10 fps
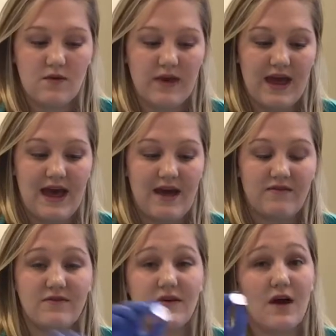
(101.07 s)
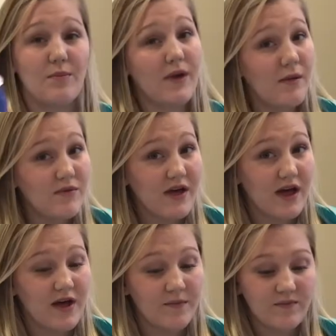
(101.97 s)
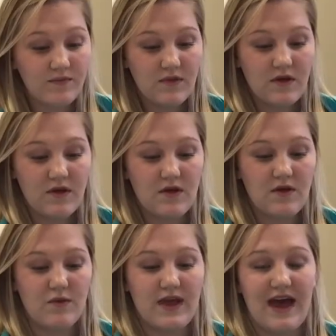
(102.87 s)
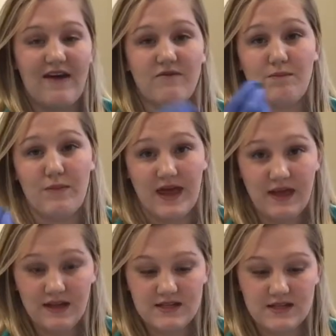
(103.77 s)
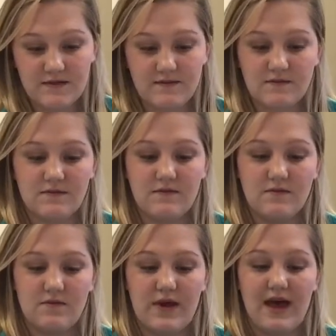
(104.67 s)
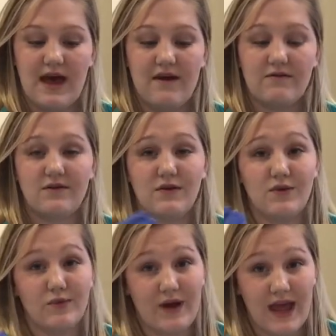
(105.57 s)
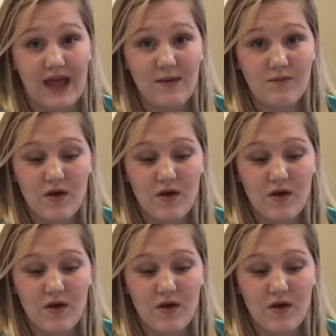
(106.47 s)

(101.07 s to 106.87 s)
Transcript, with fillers: we have a bubblegum, we have mint, we have grape.